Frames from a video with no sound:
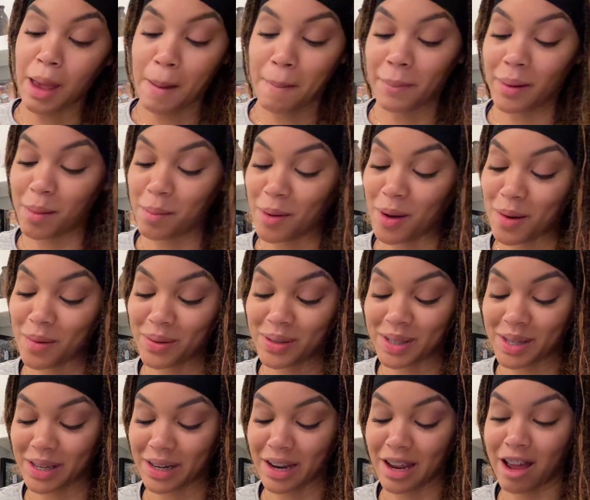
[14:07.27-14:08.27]
But I'm always
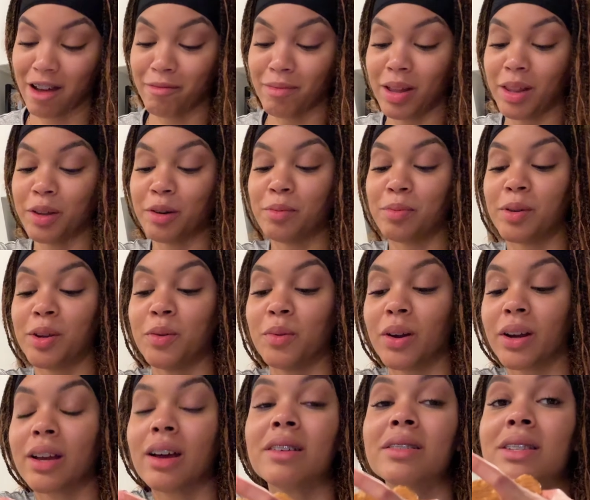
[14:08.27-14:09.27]
gonna have my little
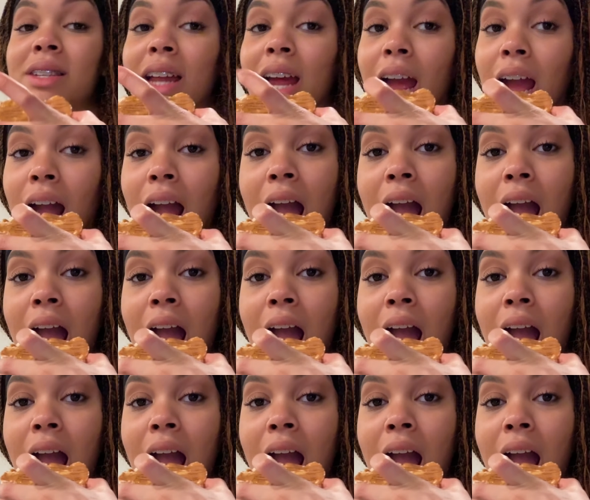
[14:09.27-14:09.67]
pre-workout snack.